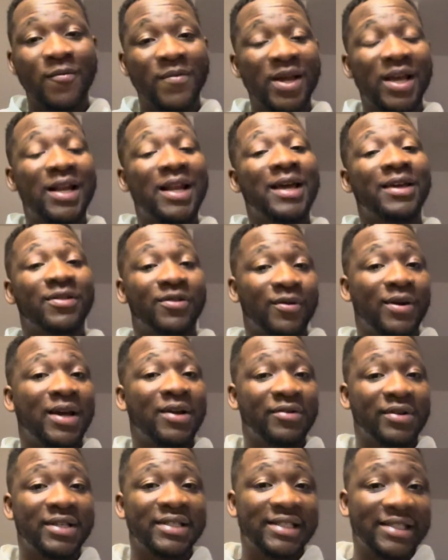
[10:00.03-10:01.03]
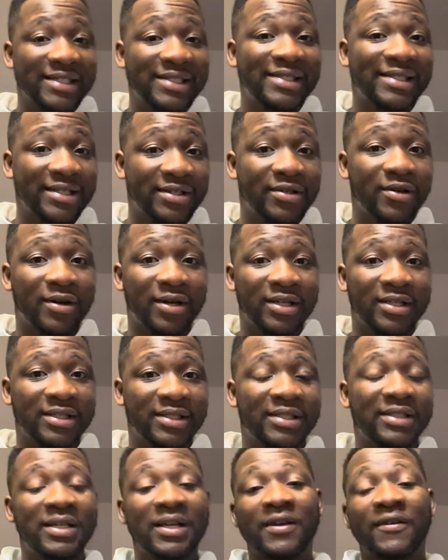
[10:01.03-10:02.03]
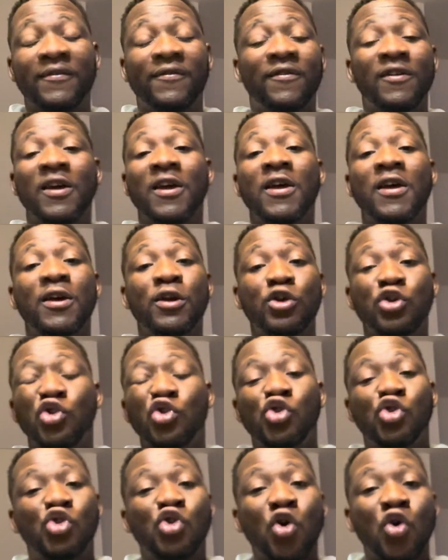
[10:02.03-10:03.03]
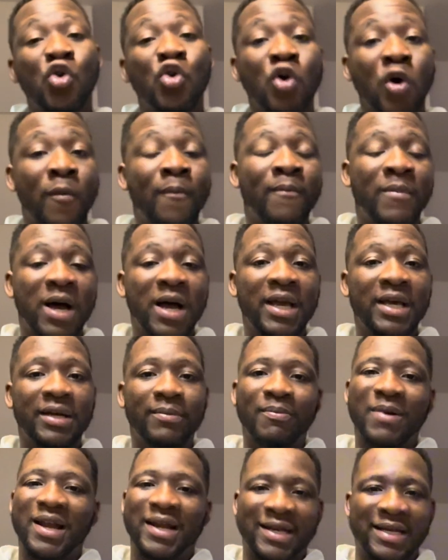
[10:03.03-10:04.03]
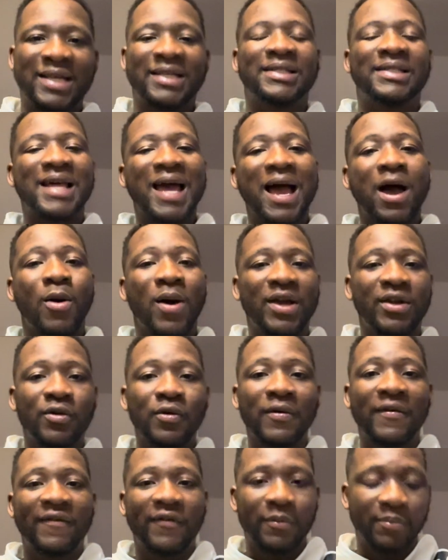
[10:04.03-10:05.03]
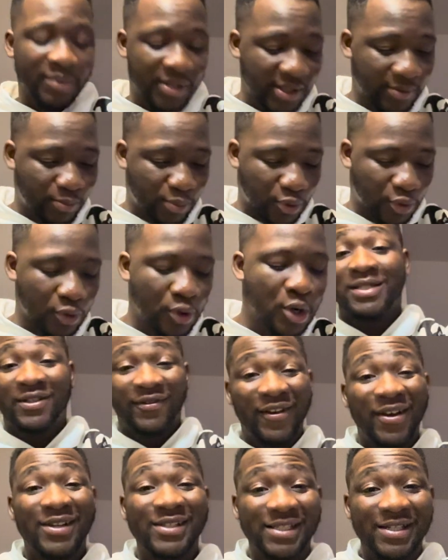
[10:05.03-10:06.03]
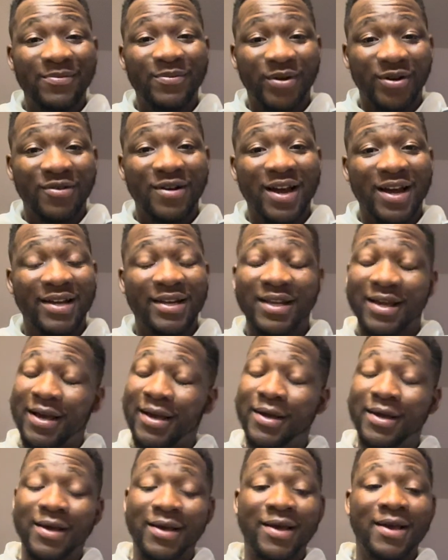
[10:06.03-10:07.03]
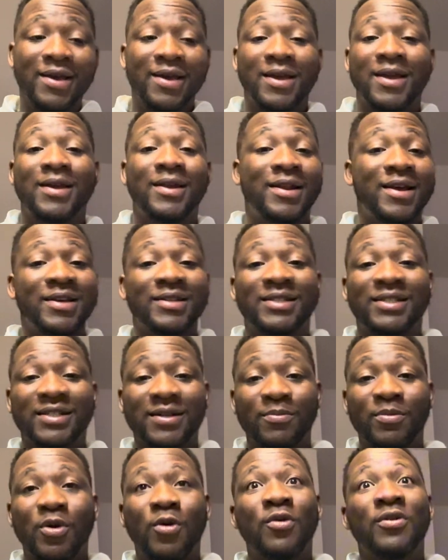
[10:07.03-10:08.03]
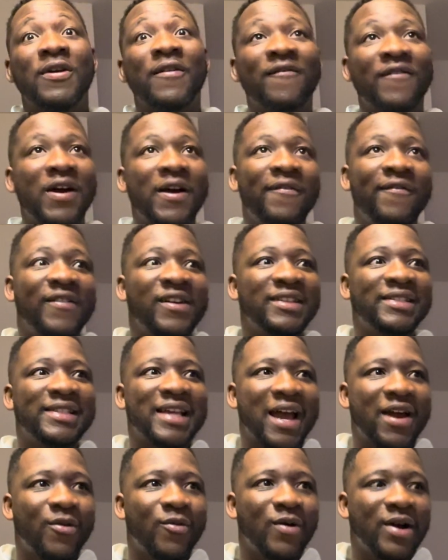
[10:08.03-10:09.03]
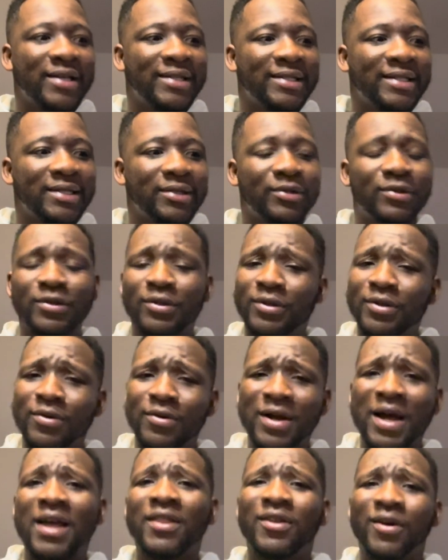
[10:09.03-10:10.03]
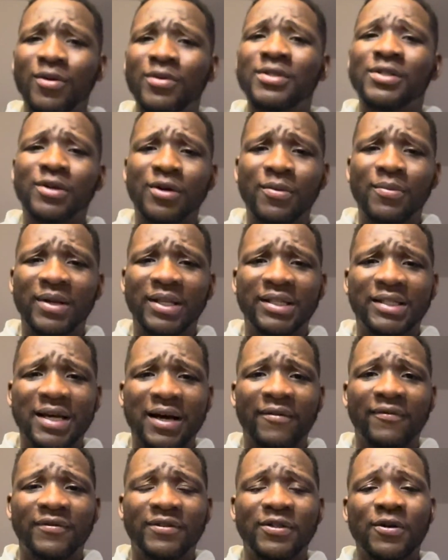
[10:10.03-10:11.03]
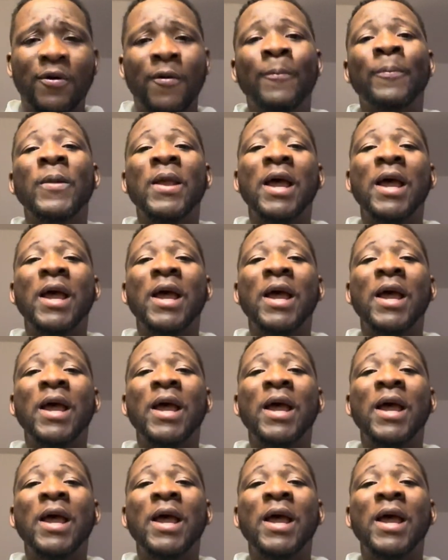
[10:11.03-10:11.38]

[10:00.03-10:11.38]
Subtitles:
make like $360 if you do not mind. But that's how I do it for people. It's very simple, right? Yeah. It is simple. The very first day I went in to do it, I thought it was going to be tough. So